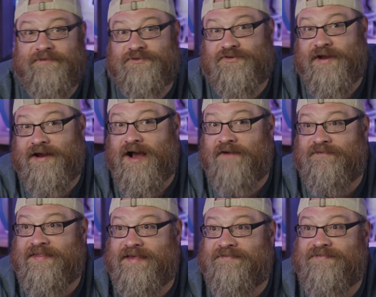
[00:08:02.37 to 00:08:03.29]
would trade off.
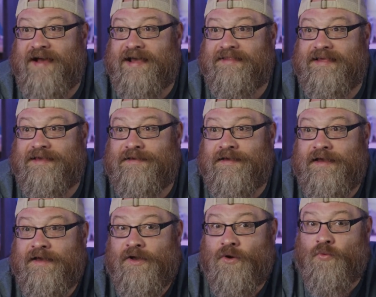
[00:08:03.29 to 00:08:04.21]
And they finally
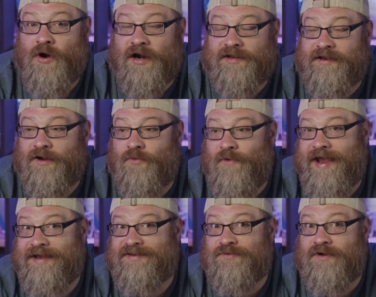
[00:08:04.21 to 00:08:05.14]
worked their
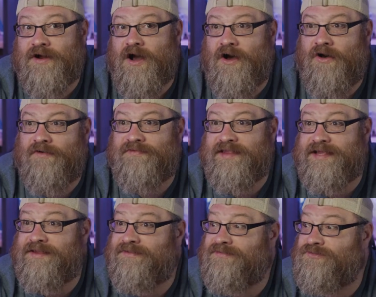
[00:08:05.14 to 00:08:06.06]
way to where all
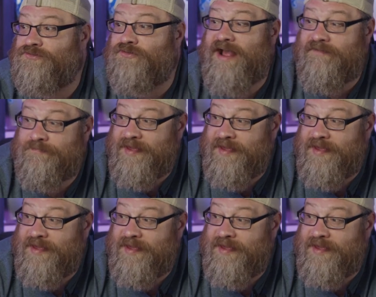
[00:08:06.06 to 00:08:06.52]
these draft